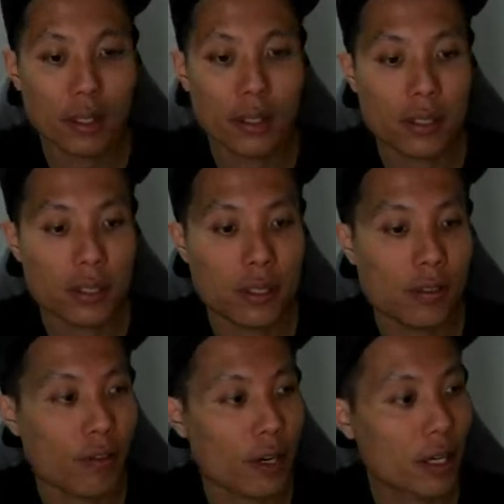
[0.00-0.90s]
this
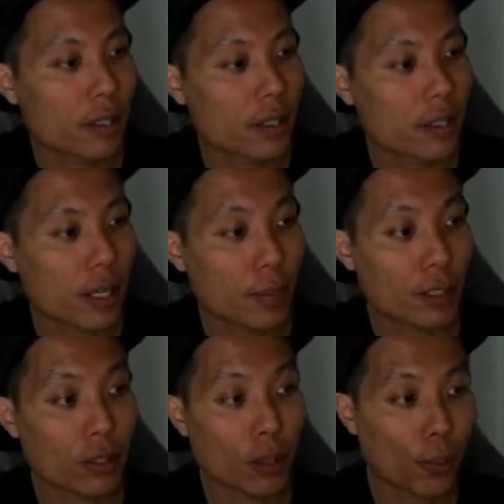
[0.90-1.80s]

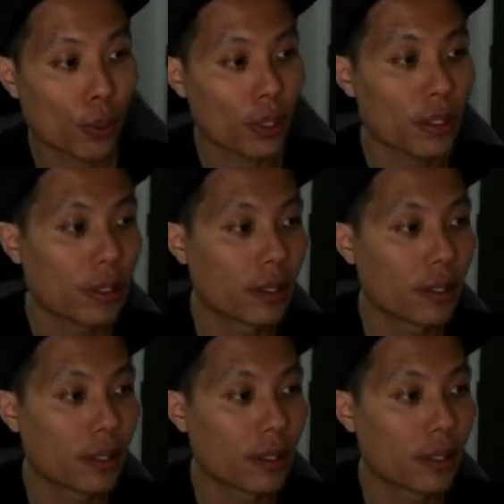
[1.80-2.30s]
statement called print.